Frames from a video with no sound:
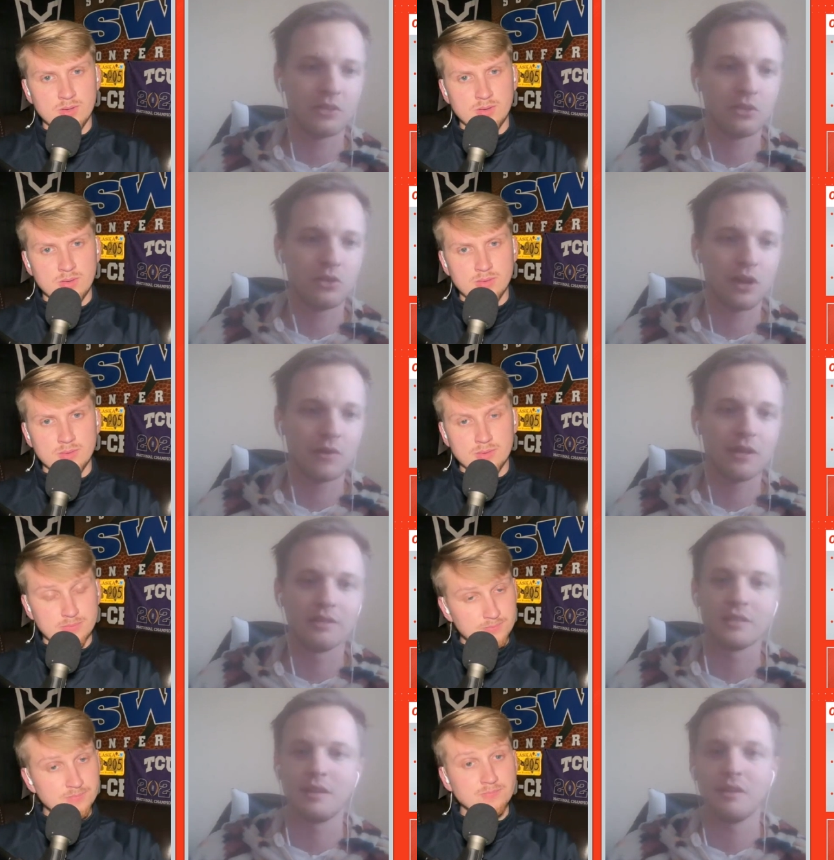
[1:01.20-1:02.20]
Speaker 1: huge
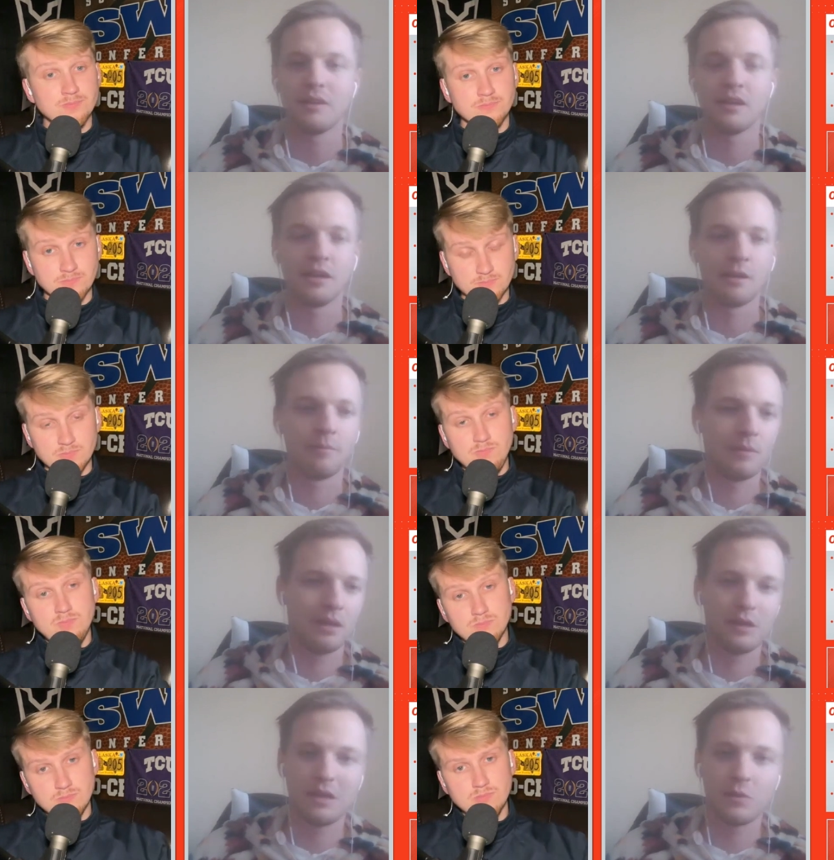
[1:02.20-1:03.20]
nowadays. Um, and,
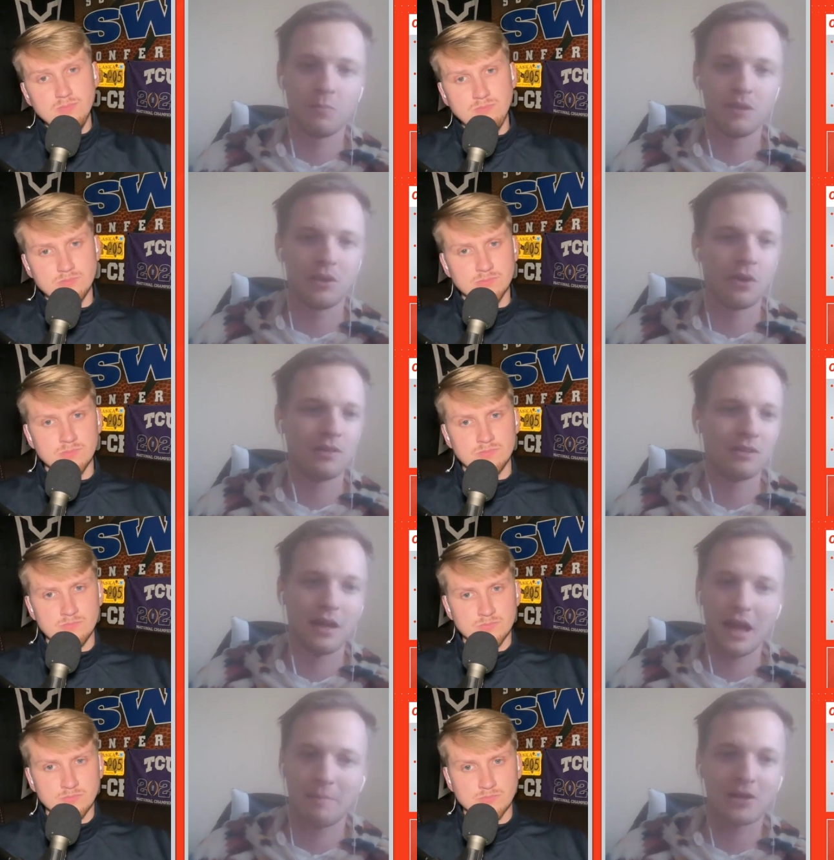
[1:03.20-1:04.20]
and it would mean a great deal,
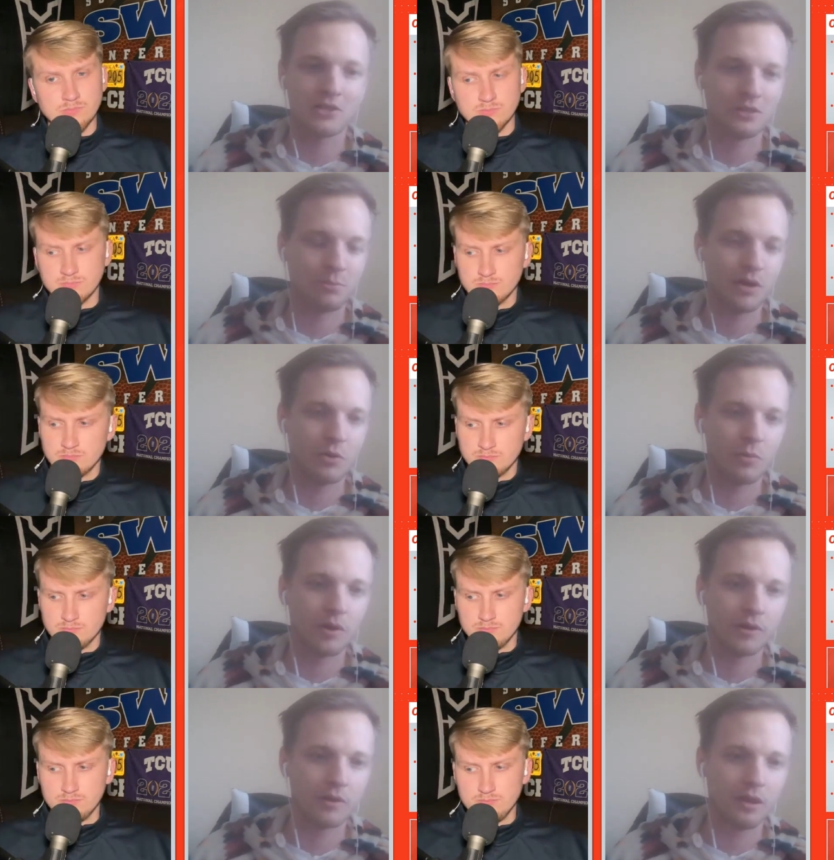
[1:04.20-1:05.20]
I imagine, to Brett
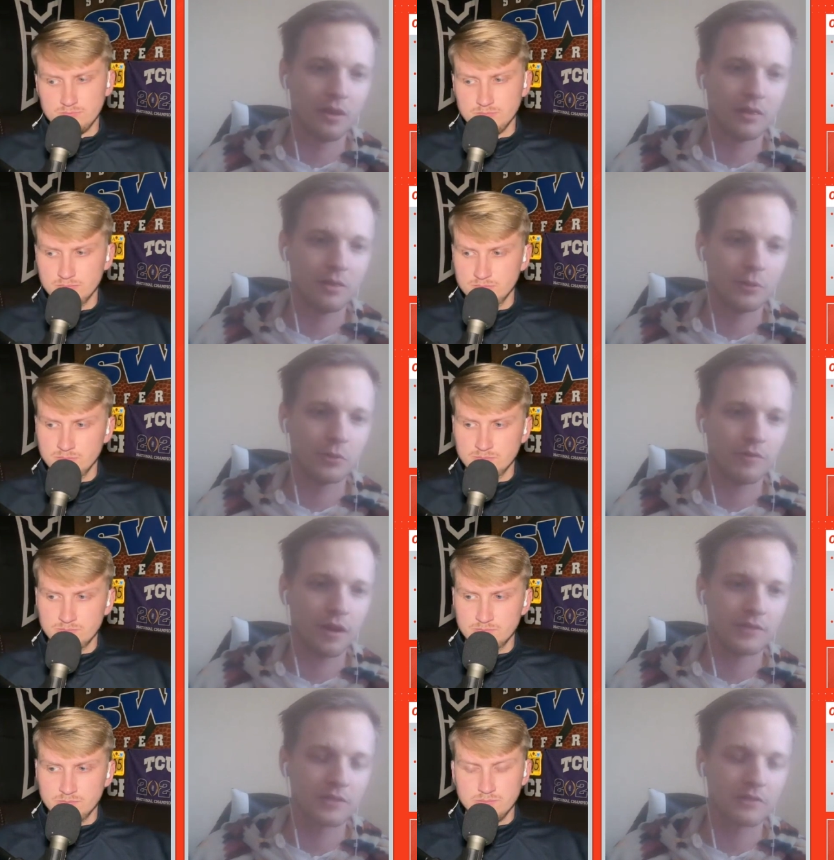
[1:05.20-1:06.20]
Yormark and, and the Big twelve
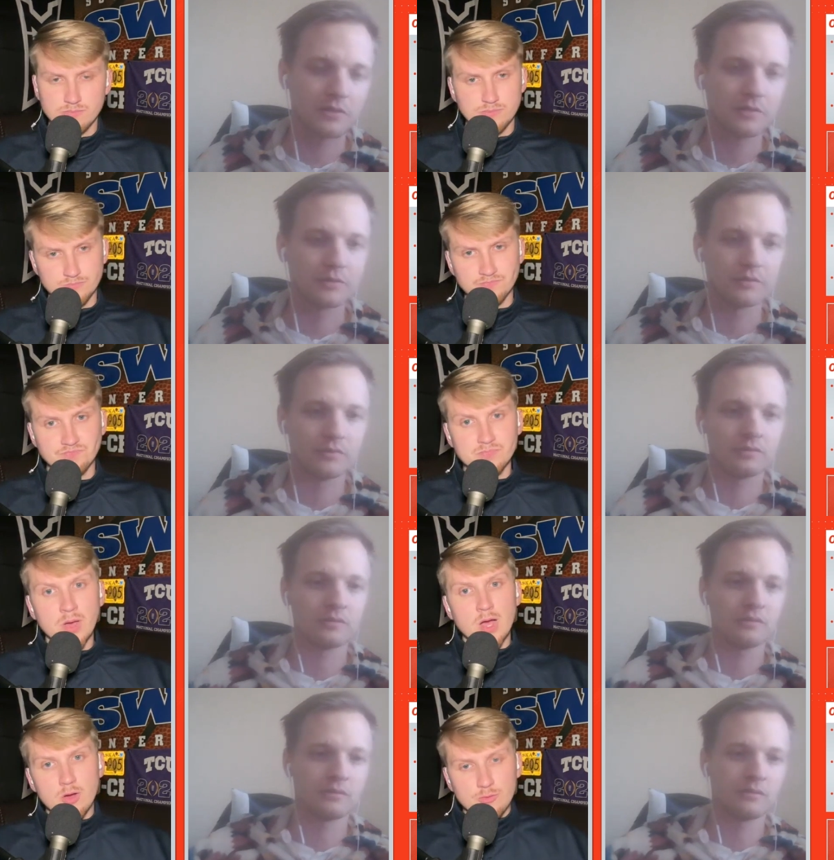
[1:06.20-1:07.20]
offices.
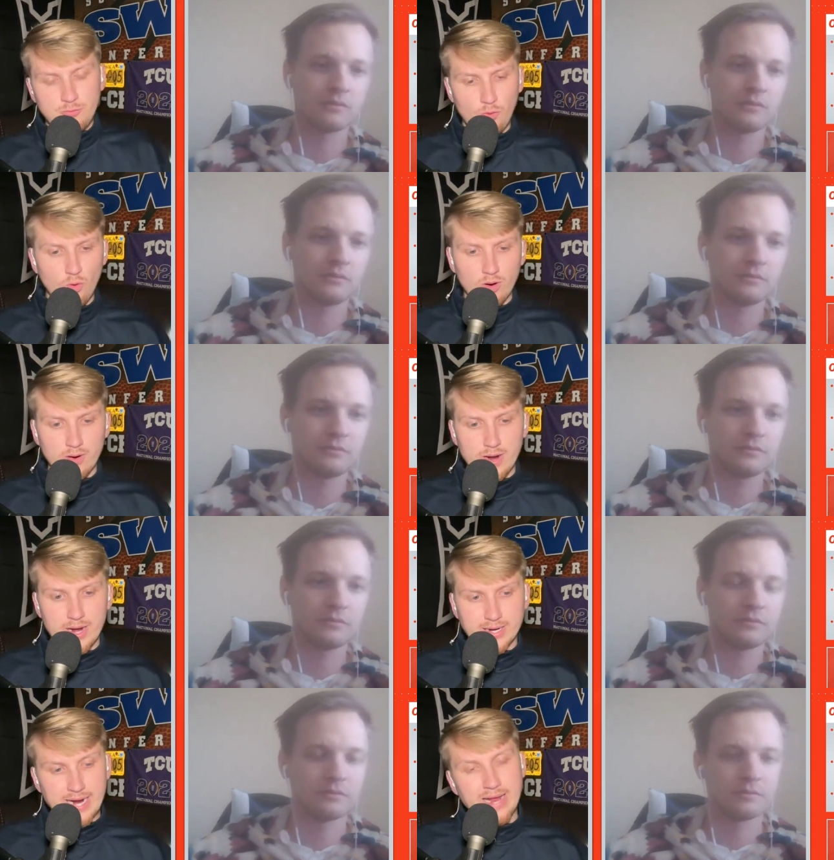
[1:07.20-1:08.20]
Speaker 2: For
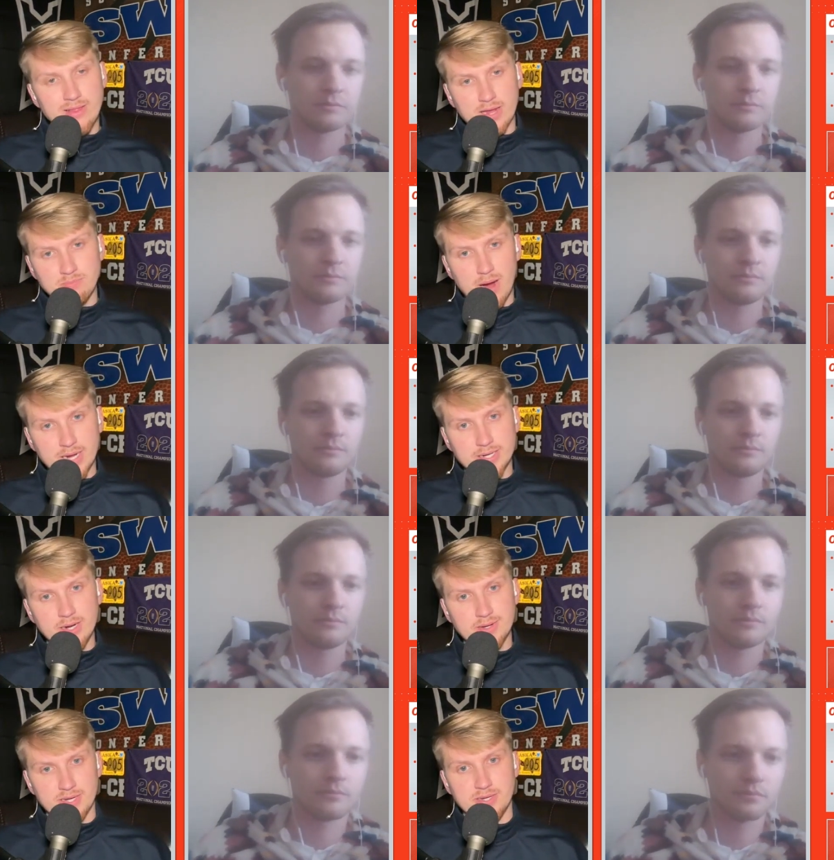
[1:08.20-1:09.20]
a guy like Mike
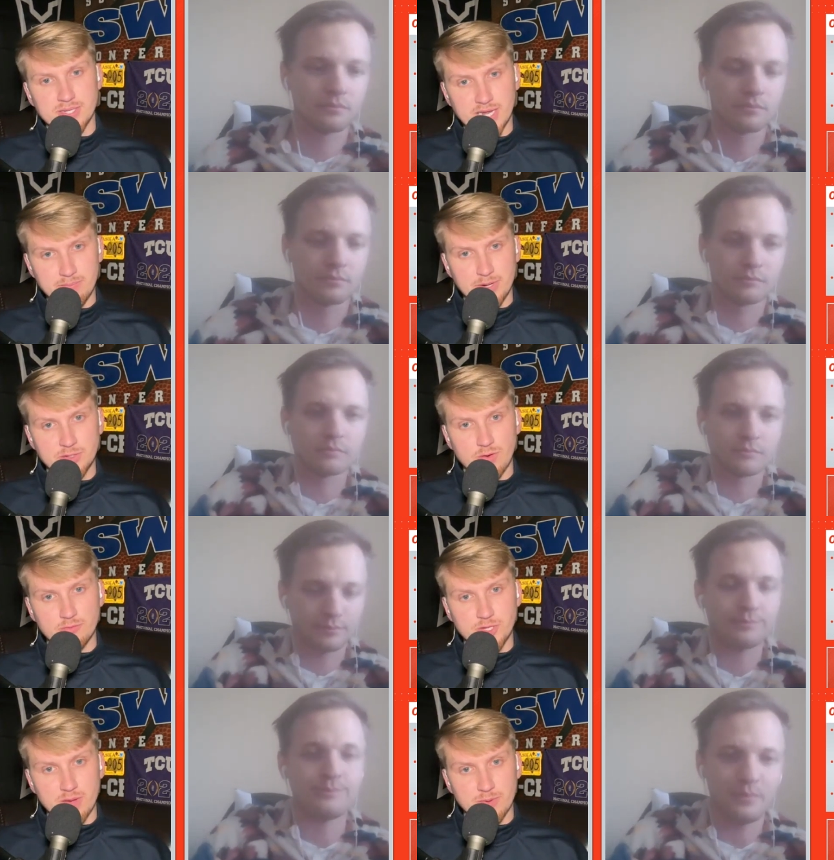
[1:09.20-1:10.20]
Gundy to get a Big
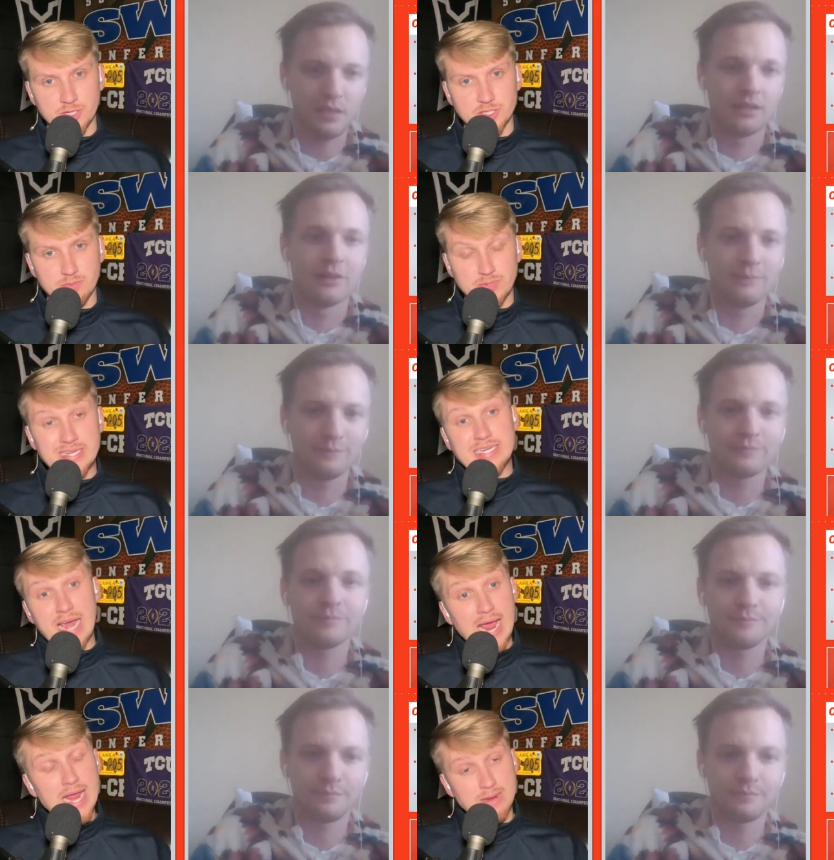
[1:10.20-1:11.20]
twelve championship yeah.
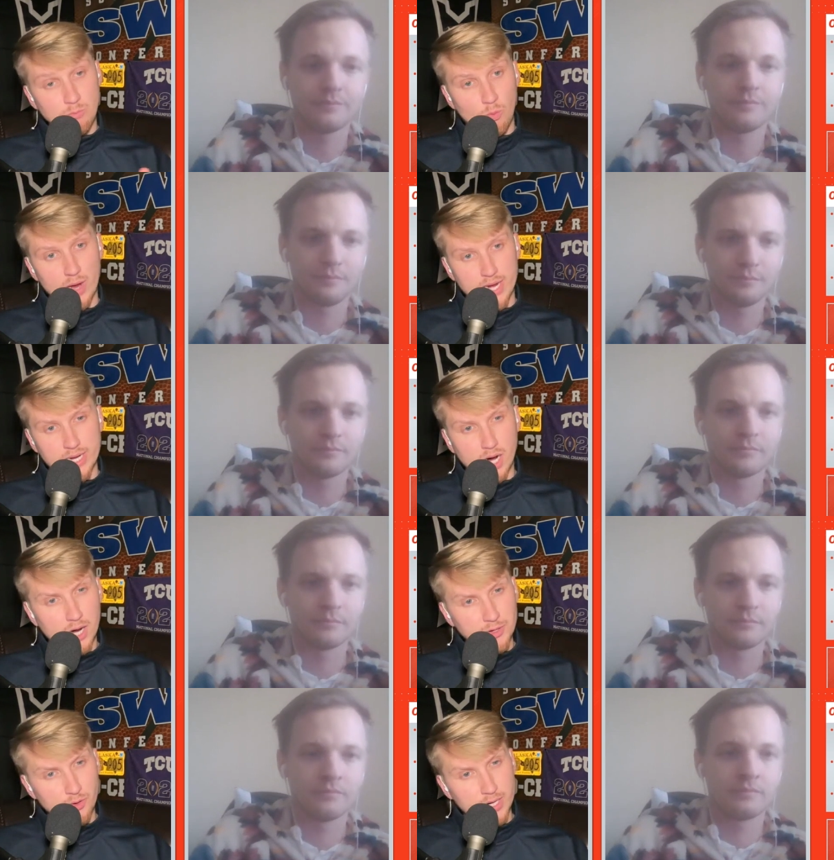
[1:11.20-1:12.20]
game win
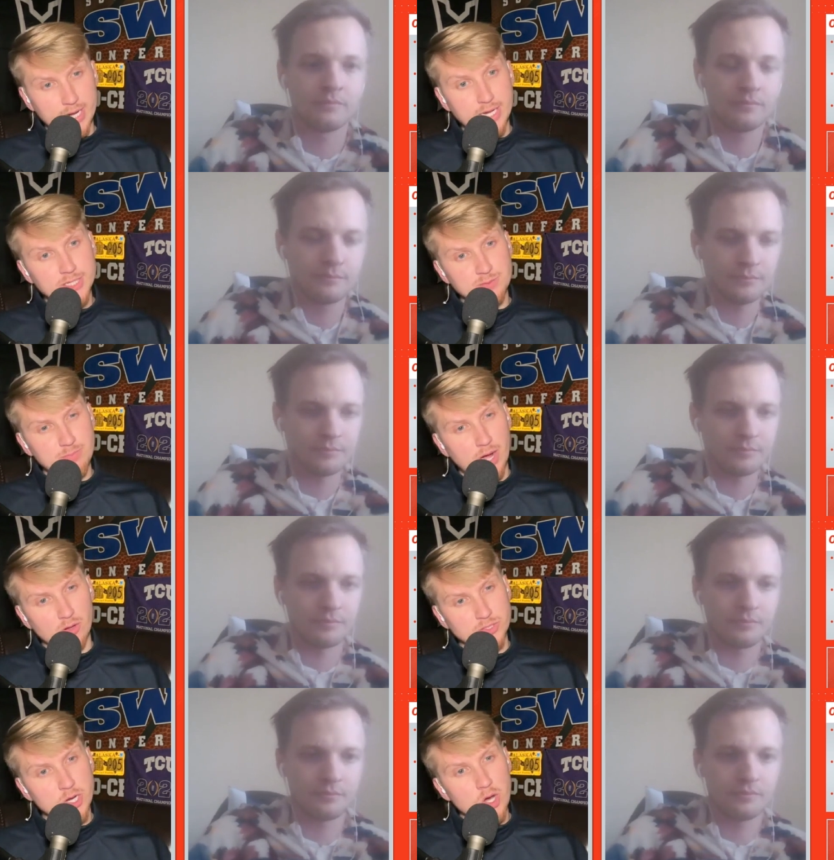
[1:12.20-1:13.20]
under his belt,